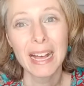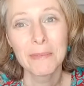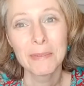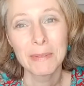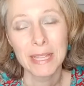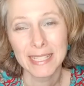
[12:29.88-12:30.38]

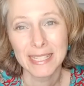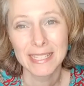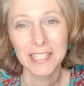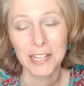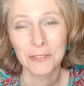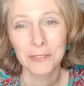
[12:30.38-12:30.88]
This is
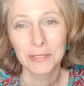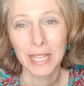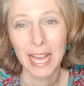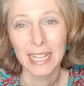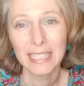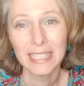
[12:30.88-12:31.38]
Jennifer
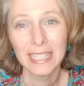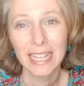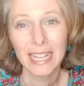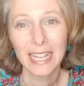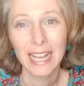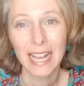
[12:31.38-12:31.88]
Lyle.
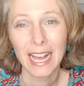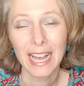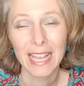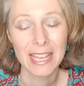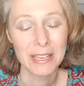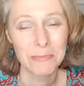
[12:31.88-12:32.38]
I
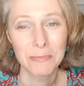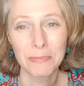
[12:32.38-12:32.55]
am